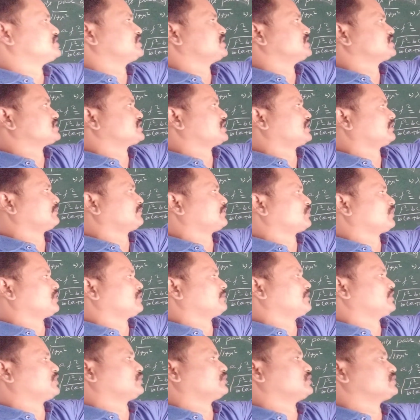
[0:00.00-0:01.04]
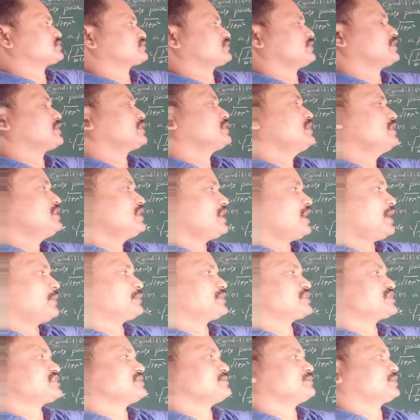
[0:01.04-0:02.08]
is nothing but 1 by 2 whole square.
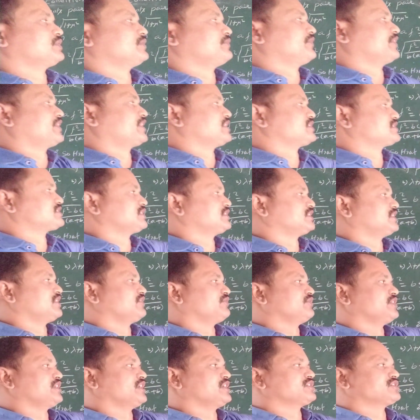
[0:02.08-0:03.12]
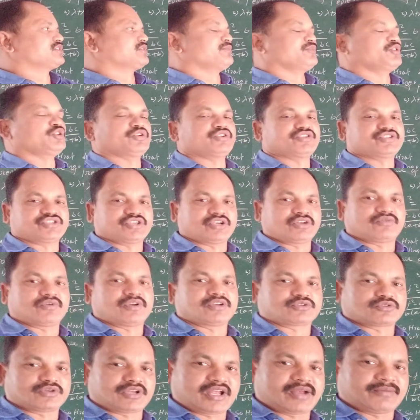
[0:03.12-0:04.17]
After simplification then we get mu is equal
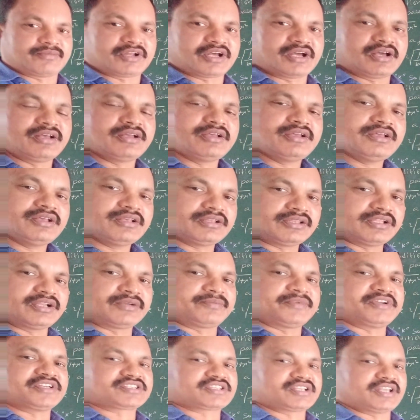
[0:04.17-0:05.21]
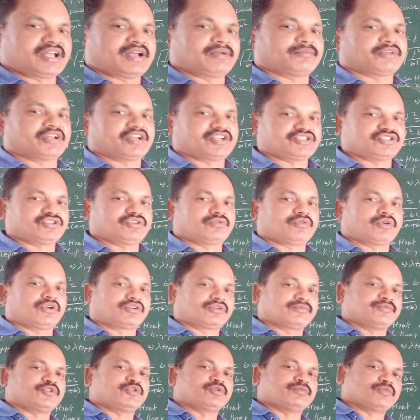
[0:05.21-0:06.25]
to lambda. That means lambda is equal
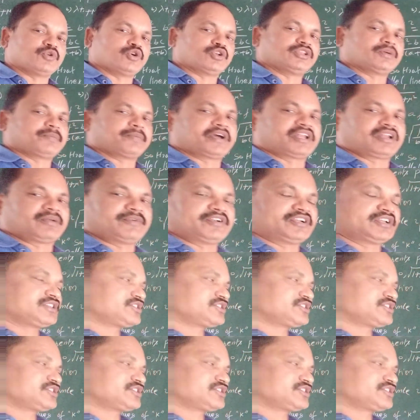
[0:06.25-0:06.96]
to mu, both the parameters